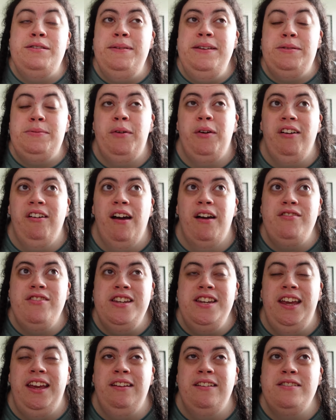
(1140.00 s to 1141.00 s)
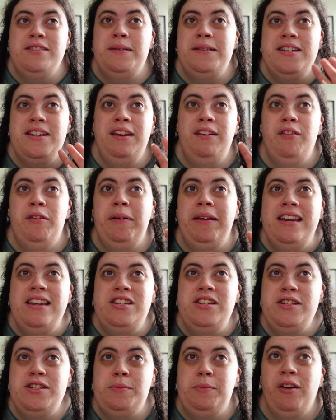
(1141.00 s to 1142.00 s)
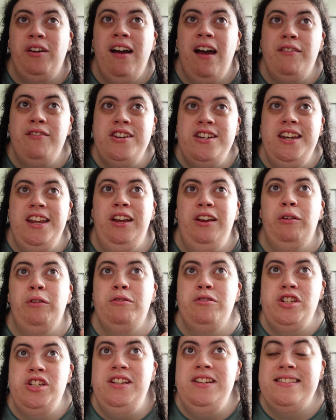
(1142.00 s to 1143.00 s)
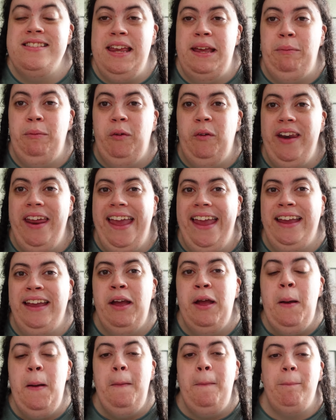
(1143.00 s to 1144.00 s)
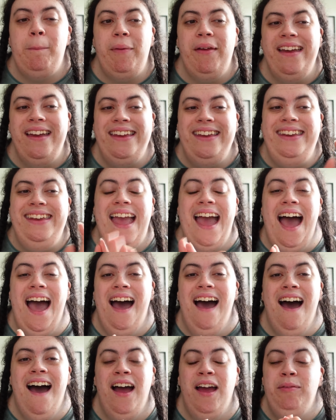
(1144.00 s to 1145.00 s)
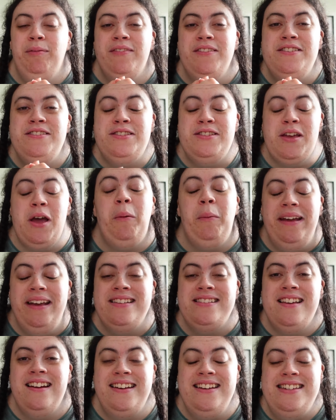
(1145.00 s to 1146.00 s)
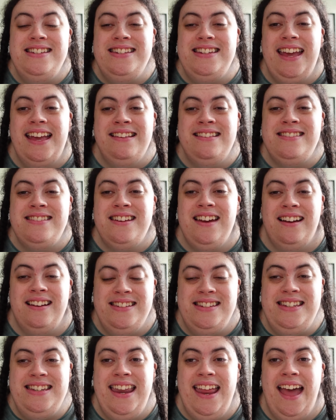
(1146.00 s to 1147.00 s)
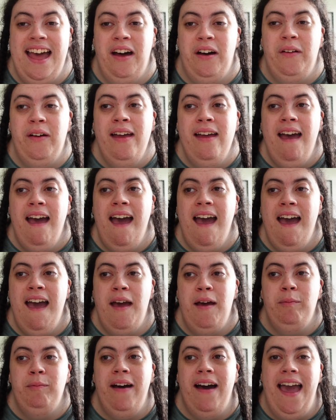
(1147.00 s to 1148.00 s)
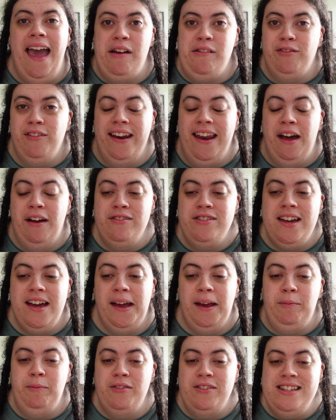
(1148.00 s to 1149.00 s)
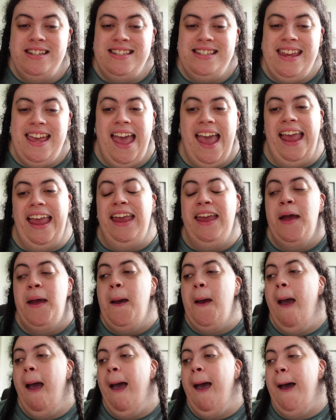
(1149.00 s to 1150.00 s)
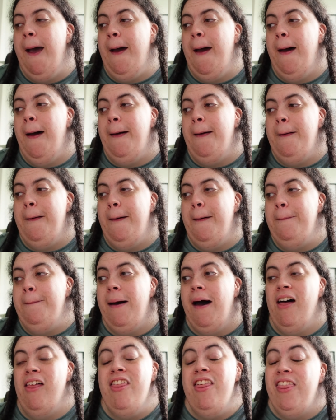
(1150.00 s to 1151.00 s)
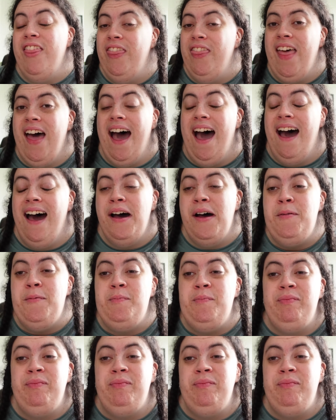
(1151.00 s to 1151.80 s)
to be tomorrow afternoon, so I don't know if I'm gonna do it tomorrow afternoon or Tuesday morning. But yeah, I'm so excited to get started now, but I have run out of time for today. Other than that,